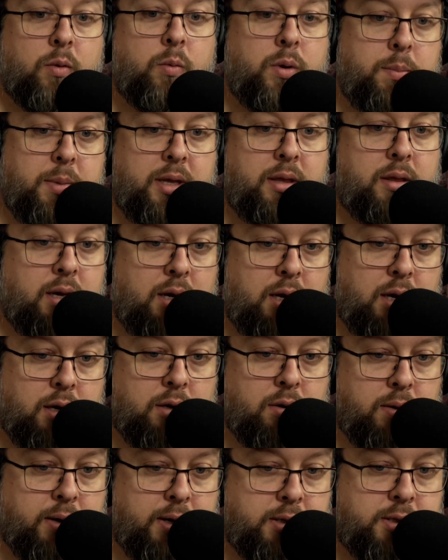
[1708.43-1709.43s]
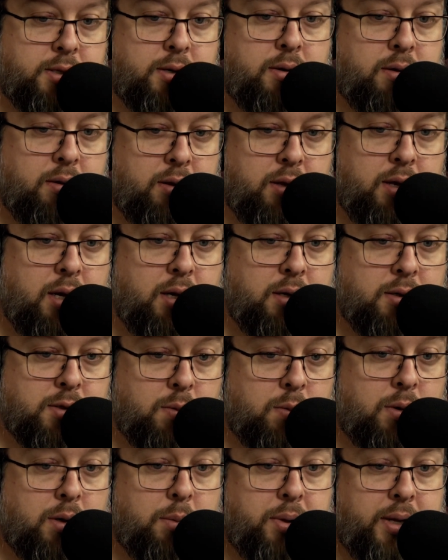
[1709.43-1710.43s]
would be thinking during certain things
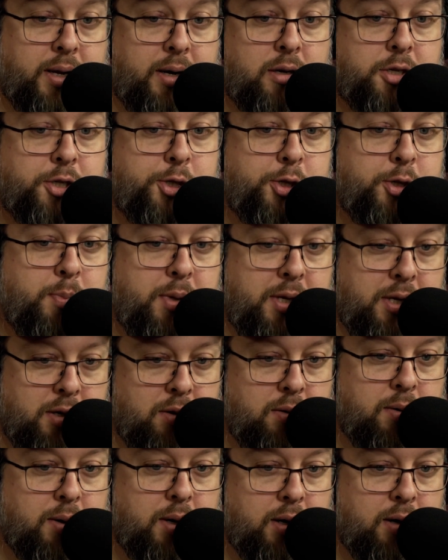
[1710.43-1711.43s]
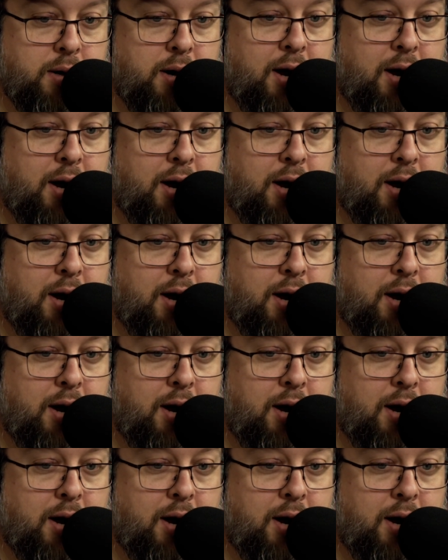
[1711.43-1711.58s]
or what a player should be doing.